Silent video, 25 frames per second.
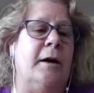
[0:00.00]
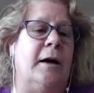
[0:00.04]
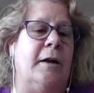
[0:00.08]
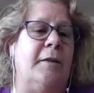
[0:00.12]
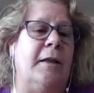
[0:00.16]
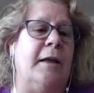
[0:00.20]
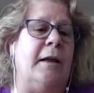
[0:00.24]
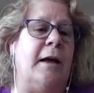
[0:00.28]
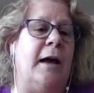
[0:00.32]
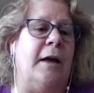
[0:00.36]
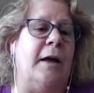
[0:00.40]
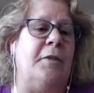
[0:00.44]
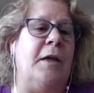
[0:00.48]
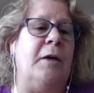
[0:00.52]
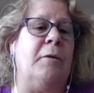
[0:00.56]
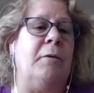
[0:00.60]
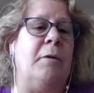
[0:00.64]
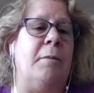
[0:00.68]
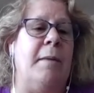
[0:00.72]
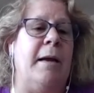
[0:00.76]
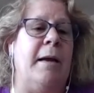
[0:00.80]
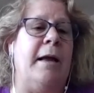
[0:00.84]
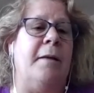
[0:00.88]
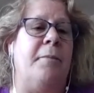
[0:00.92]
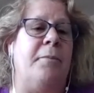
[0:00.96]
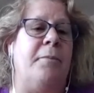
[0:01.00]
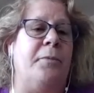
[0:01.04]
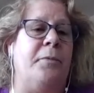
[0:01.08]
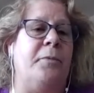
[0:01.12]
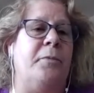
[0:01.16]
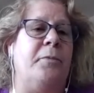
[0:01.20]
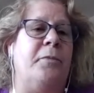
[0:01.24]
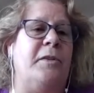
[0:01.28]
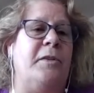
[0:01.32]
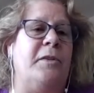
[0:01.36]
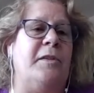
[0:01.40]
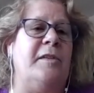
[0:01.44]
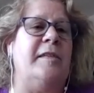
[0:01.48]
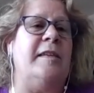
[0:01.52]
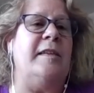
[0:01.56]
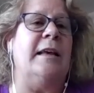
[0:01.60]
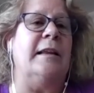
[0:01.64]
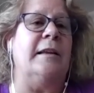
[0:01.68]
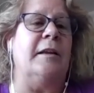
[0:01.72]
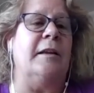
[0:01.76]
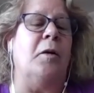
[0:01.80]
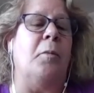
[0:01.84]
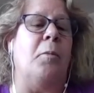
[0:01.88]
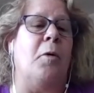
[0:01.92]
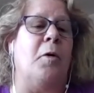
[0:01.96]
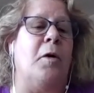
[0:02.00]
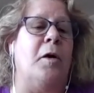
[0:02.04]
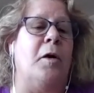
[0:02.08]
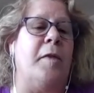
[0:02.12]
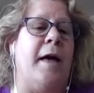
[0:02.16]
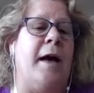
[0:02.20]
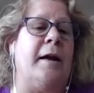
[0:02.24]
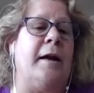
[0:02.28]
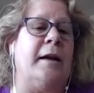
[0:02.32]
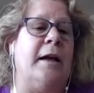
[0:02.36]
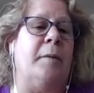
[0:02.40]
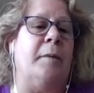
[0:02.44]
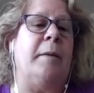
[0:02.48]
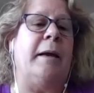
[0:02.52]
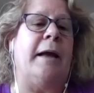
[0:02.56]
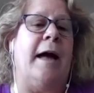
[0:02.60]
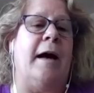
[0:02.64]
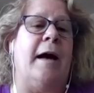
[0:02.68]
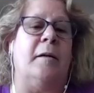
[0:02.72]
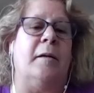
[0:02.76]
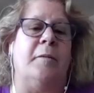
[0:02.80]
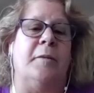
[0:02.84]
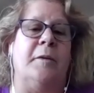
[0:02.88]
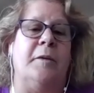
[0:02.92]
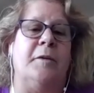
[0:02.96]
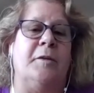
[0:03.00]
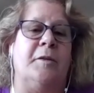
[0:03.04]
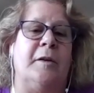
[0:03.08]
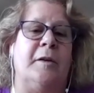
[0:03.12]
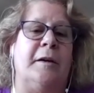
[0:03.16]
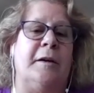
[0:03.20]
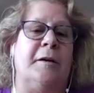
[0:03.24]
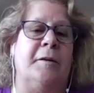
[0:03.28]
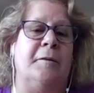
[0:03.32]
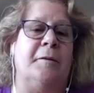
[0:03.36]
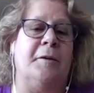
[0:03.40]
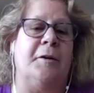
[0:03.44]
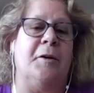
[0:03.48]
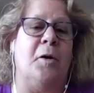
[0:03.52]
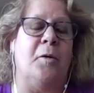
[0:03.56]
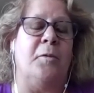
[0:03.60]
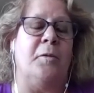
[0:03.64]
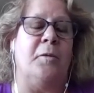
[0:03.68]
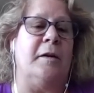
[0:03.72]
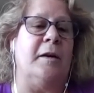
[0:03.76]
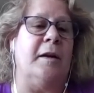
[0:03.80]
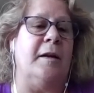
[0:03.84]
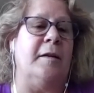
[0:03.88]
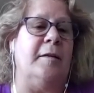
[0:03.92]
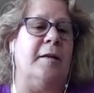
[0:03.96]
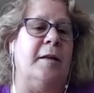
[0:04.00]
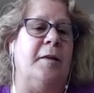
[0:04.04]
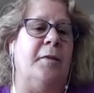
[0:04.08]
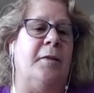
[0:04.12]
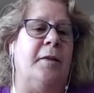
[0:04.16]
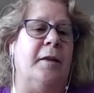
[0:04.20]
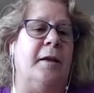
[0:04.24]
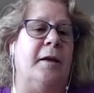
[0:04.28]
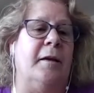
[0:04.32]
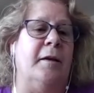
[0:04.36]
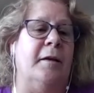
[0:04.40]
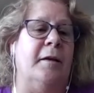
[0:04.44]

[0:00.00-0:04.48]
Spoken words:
I think we may see a little more of that coming out of this COVID-19 thing.